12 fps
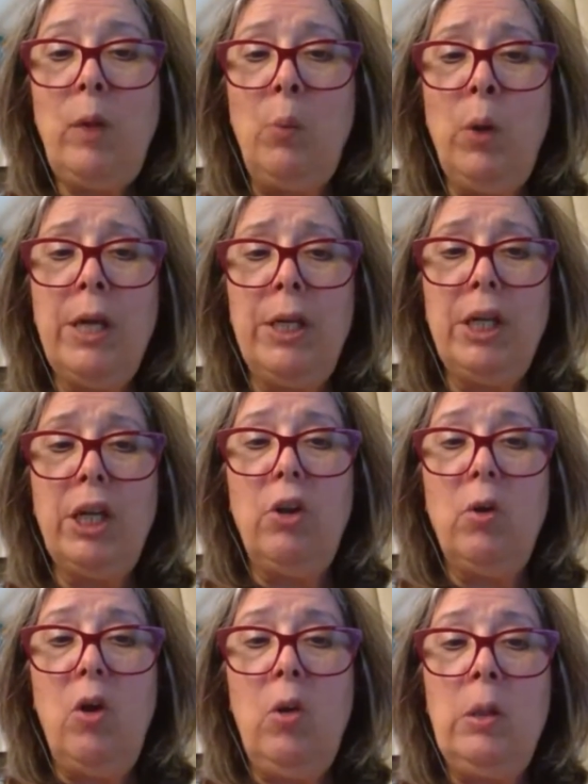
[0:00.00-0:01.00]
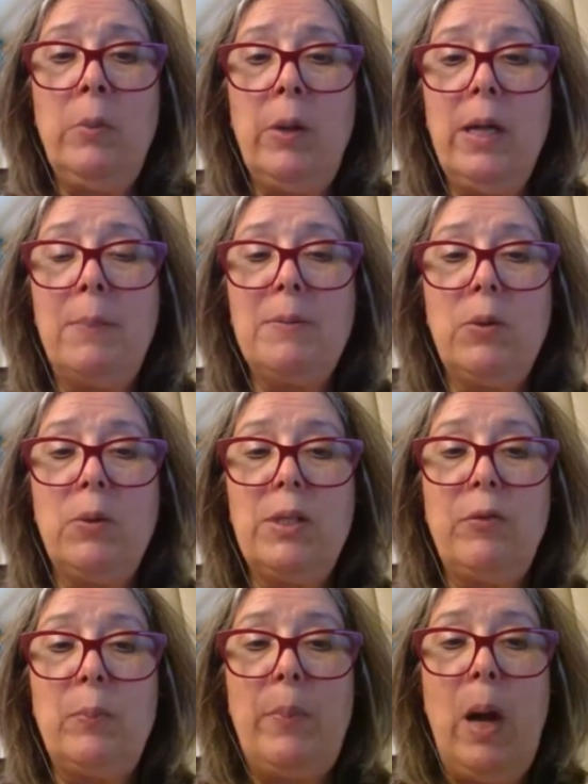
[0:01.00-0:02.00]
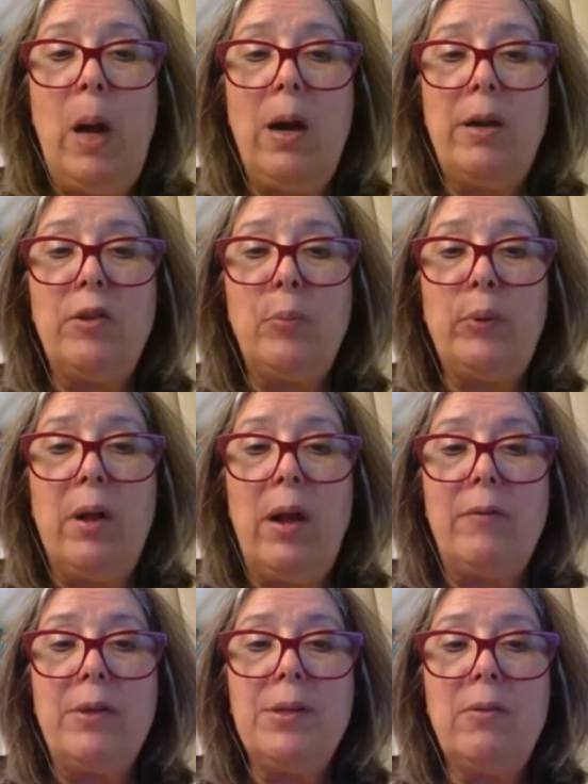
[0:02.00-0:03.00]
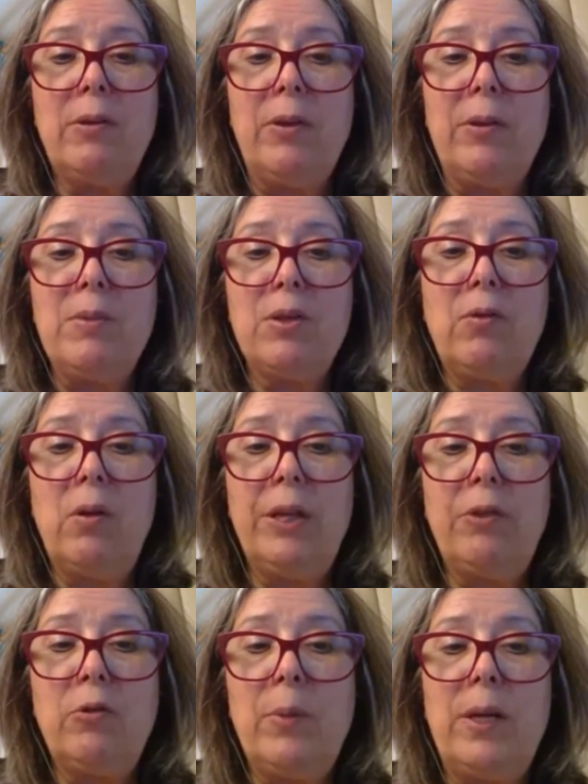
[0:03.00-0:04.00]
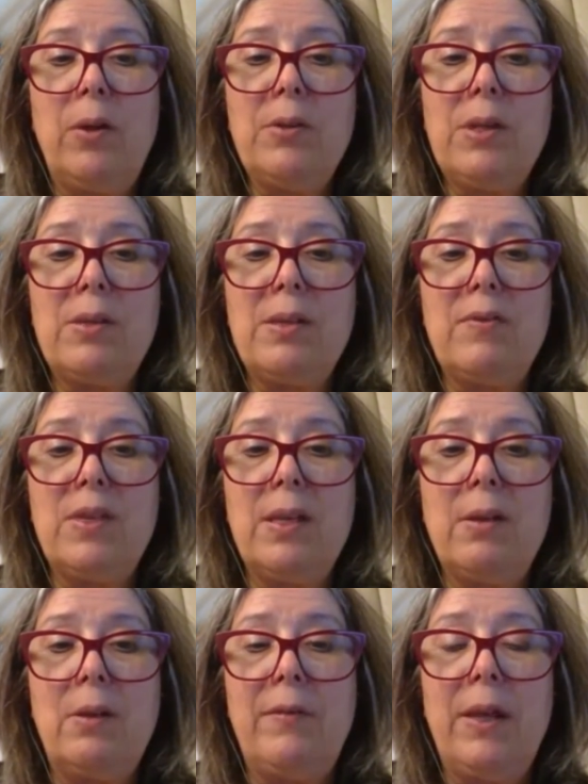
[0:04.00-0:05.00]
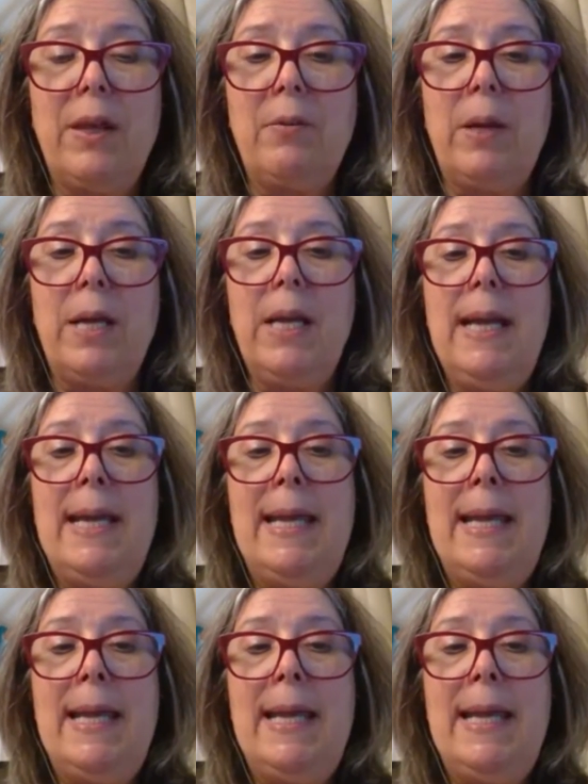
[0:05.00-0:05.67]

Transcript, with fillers: we're going to go all the way up to a different part of the province. Hold on, I'm scrolling through my notes because I've said all of that already,